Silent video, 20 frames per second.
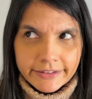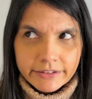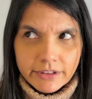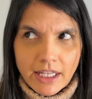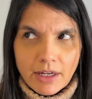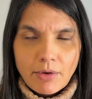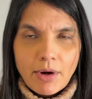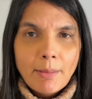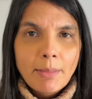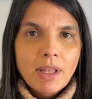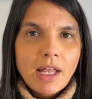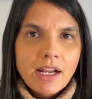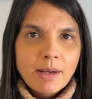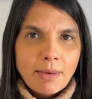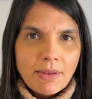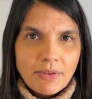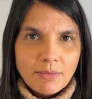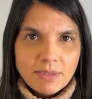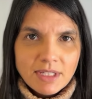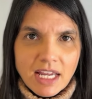They ramble on
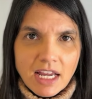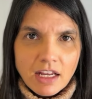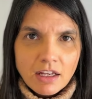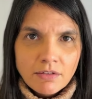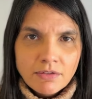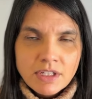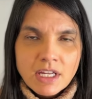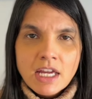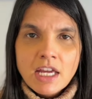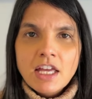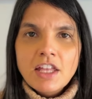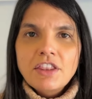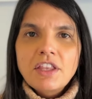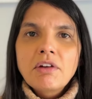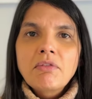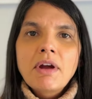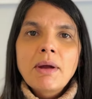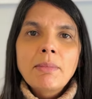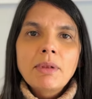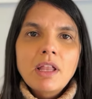about themselves,
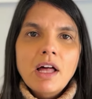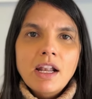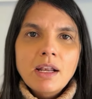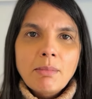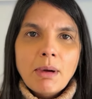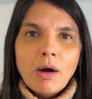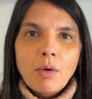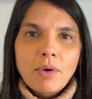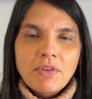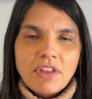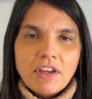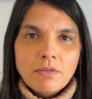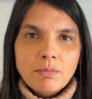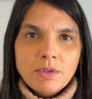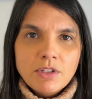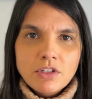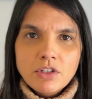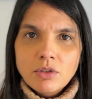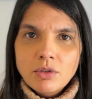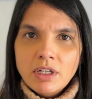they ramble on about what they've
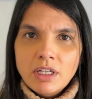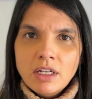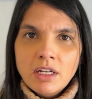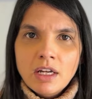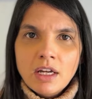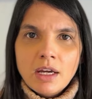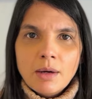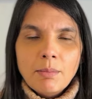been doing,